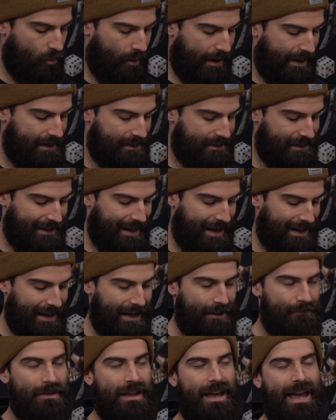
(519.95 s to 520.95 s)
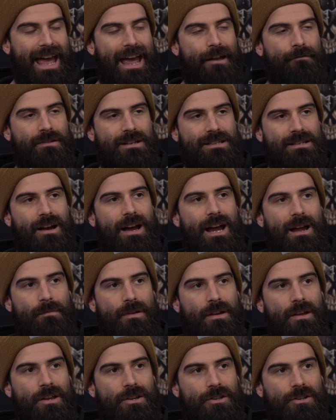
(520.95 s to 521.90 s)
ways to get it every time